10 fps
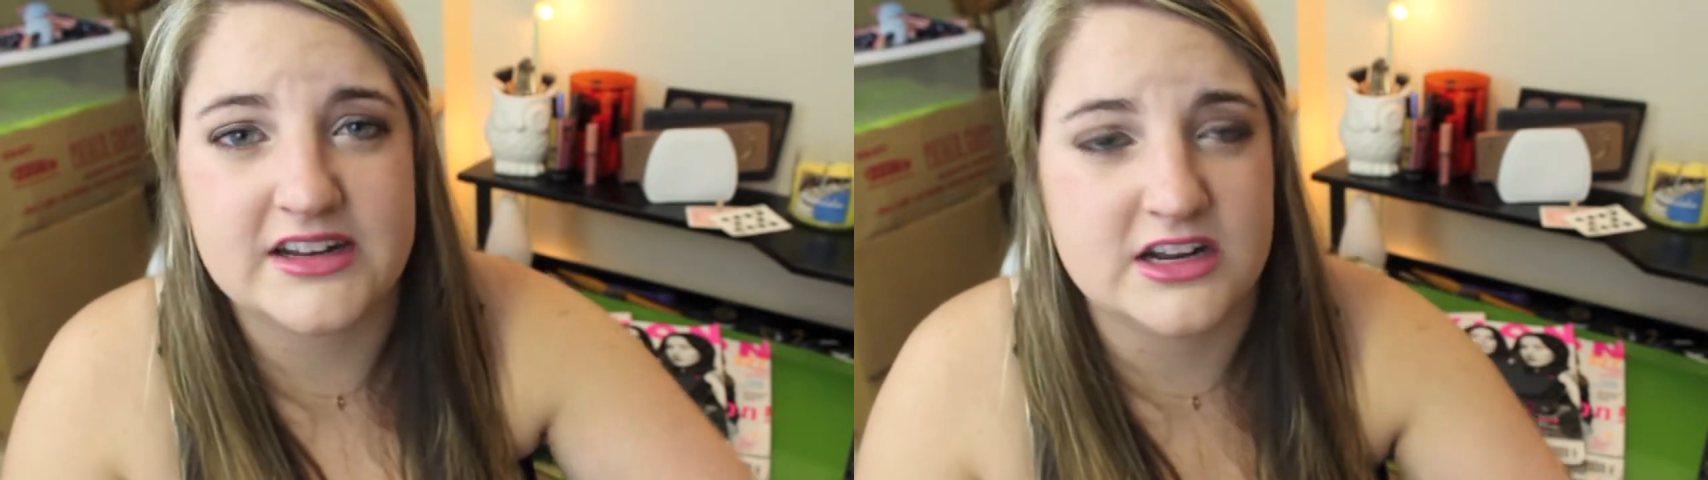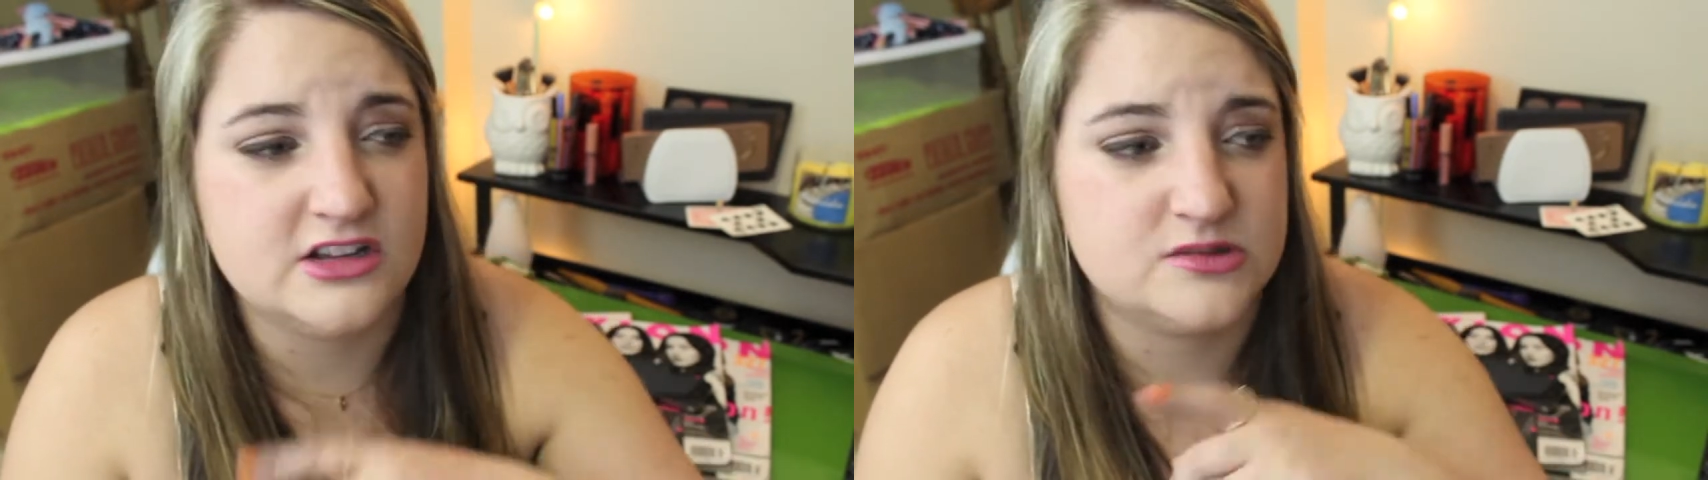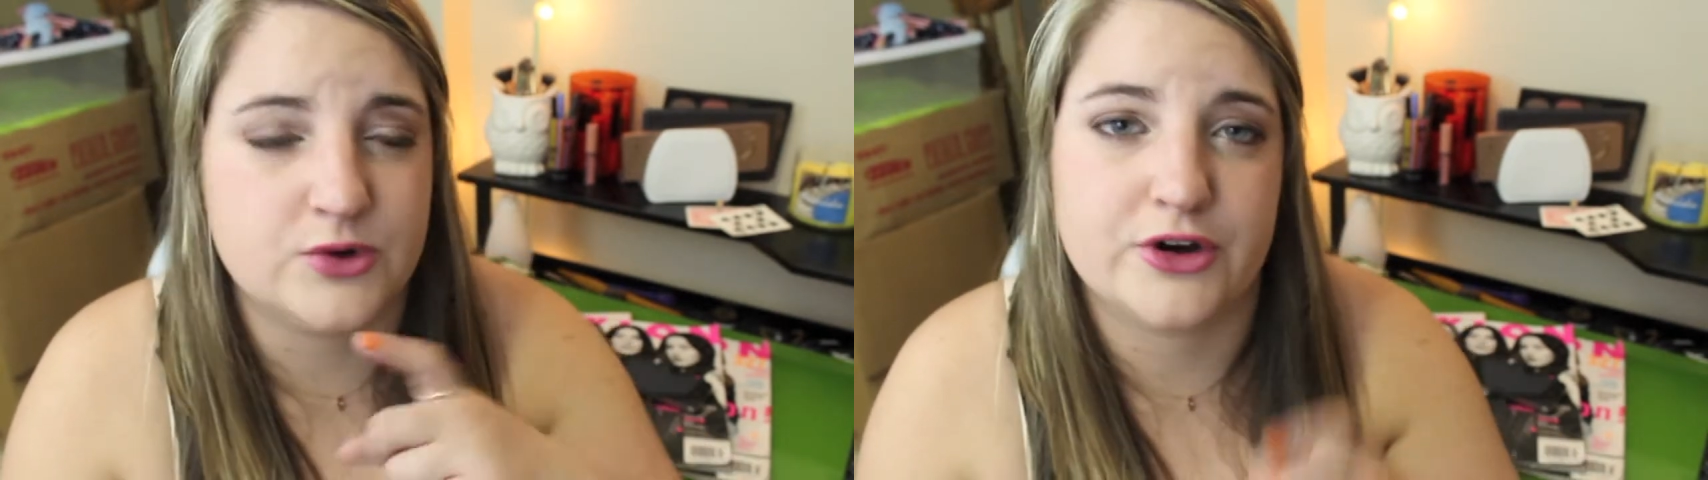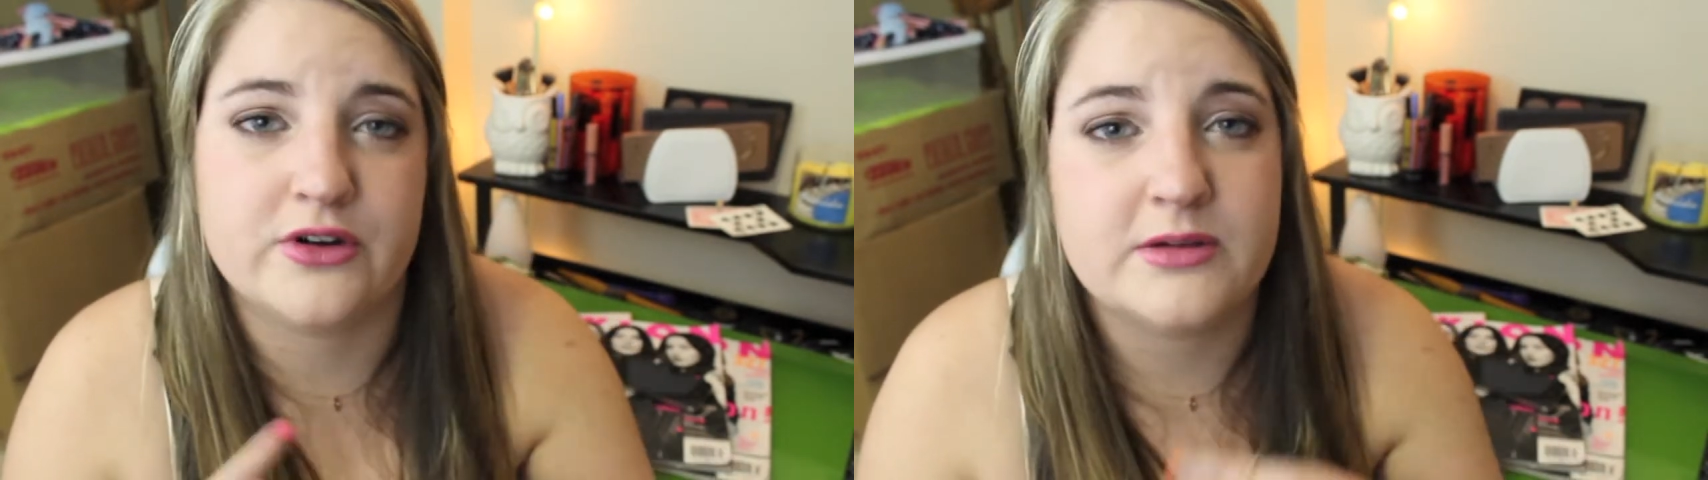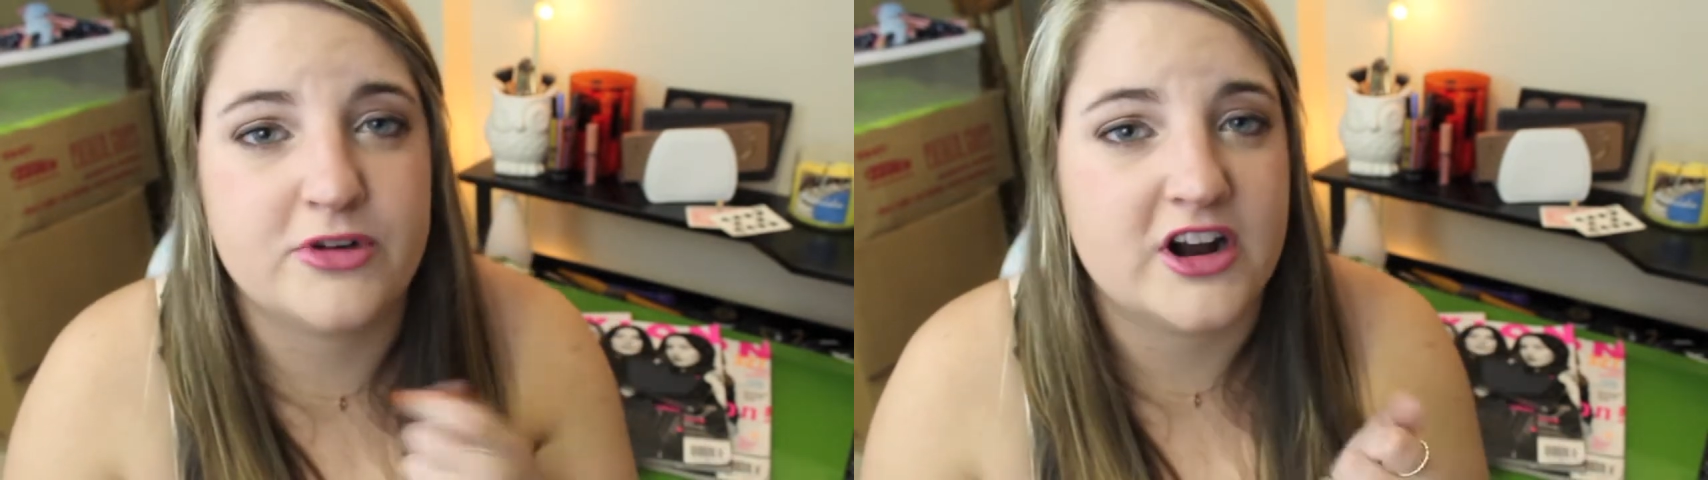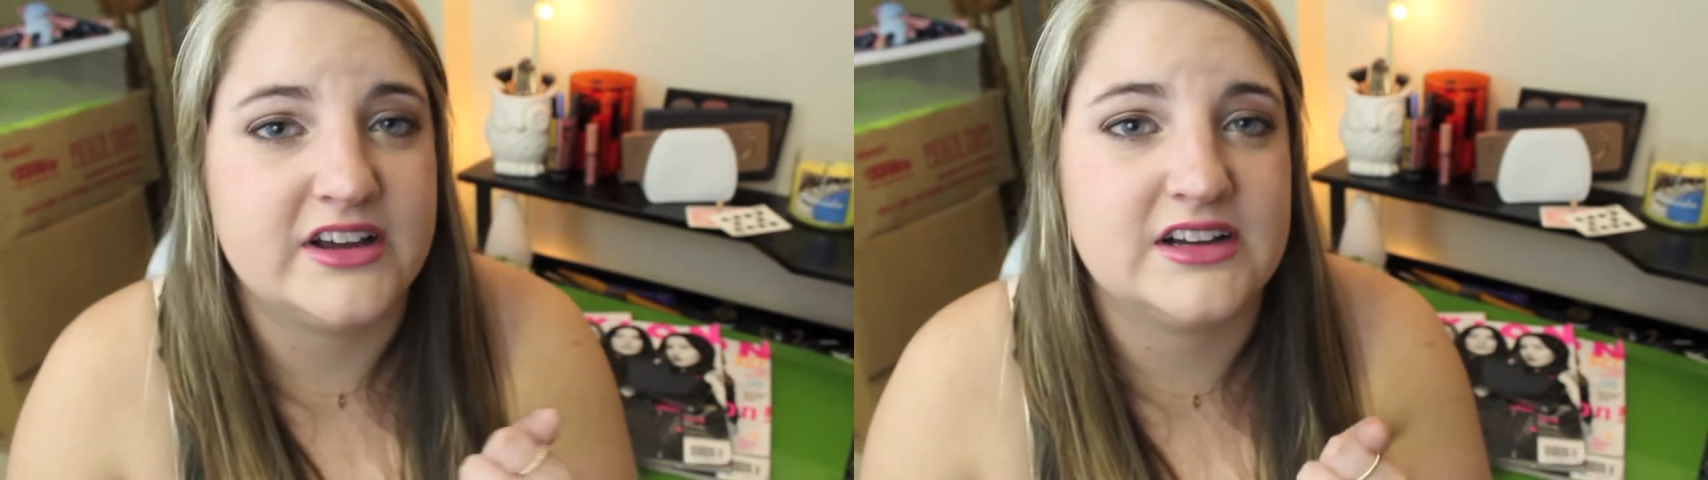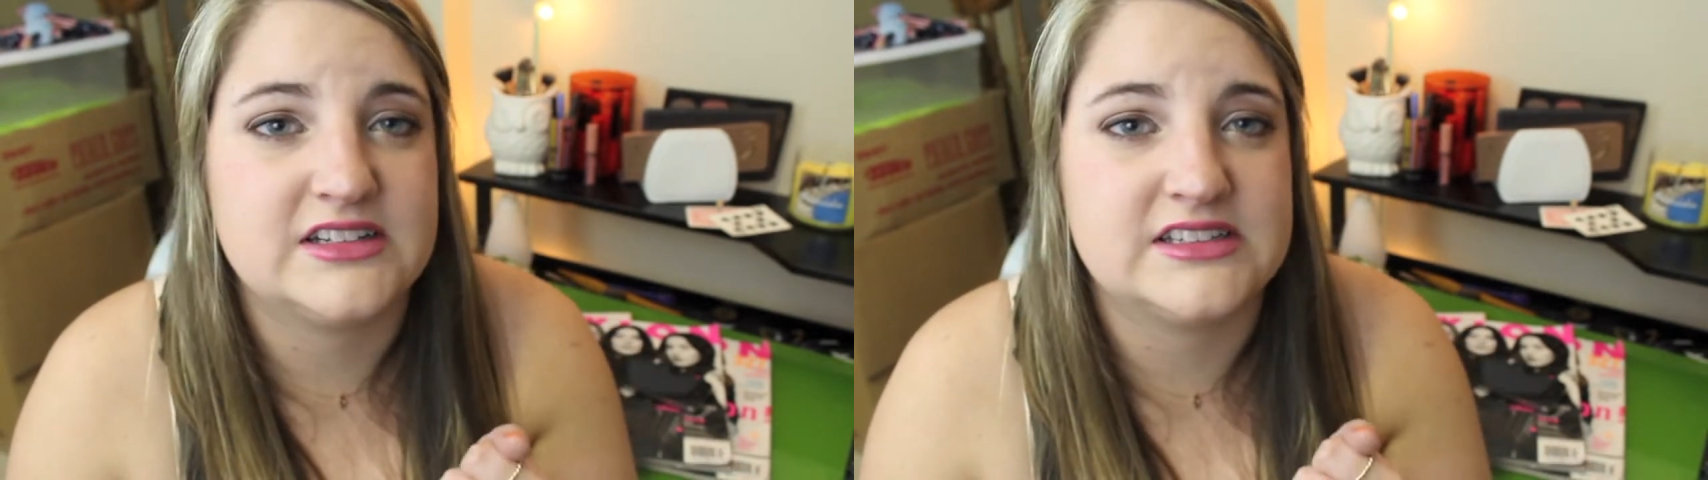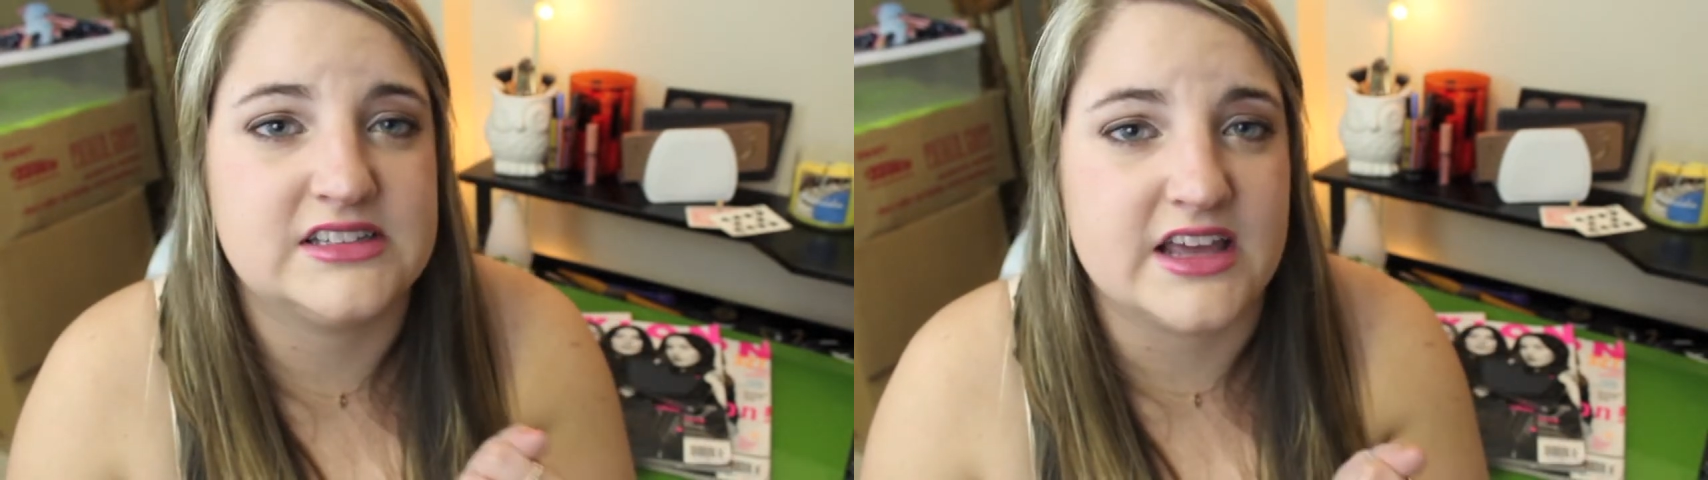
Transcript: I tend to use more cream products,